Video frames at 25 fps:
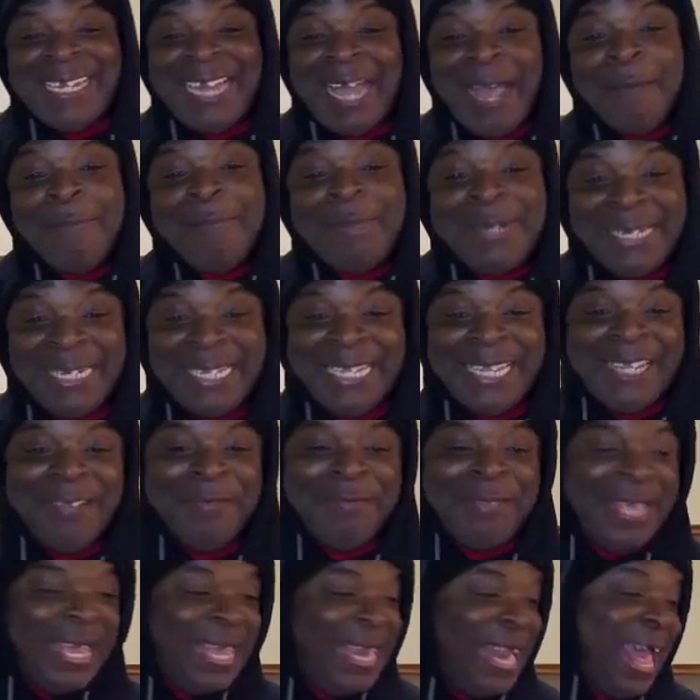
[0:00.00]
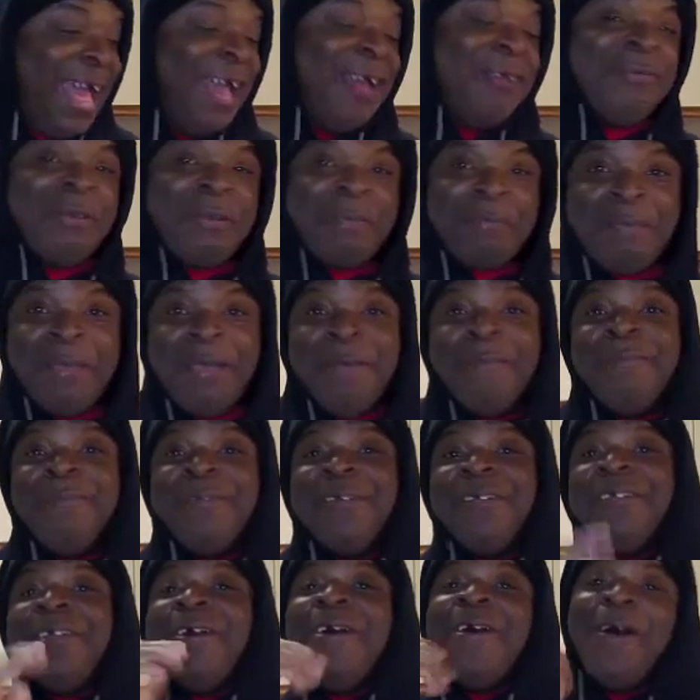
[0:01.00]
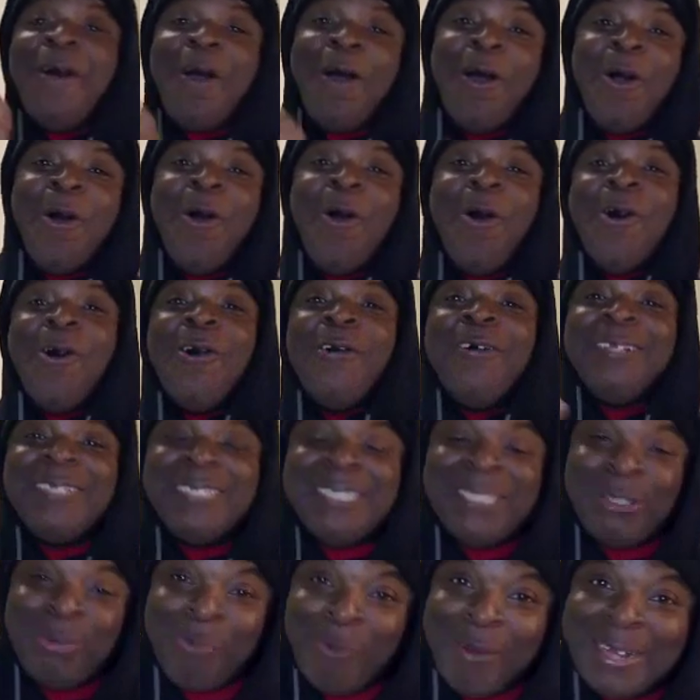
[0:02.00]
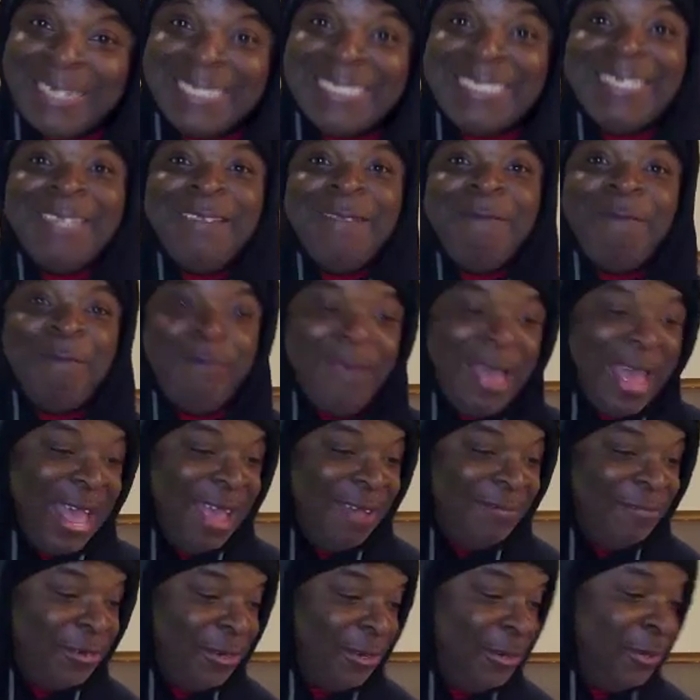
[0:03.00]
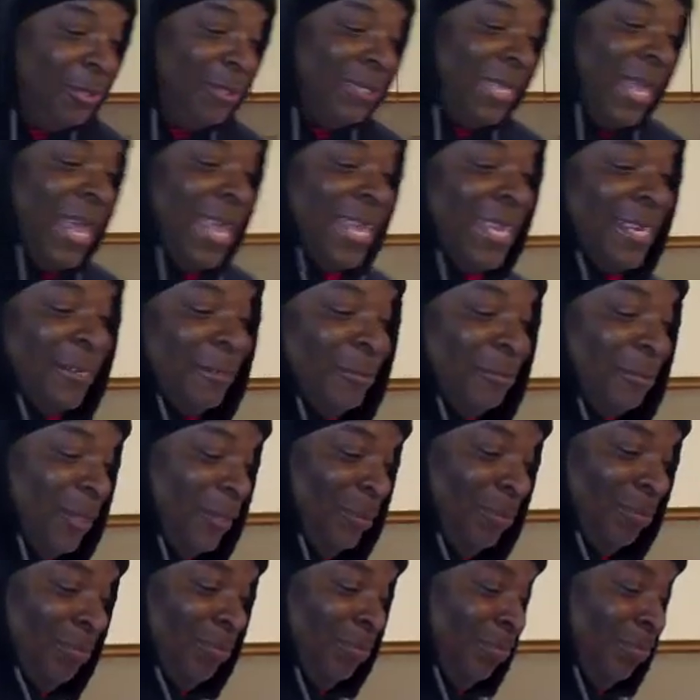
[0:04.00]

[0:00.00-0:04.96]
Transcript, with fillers: not believe that I remembered all twenty-five of those items.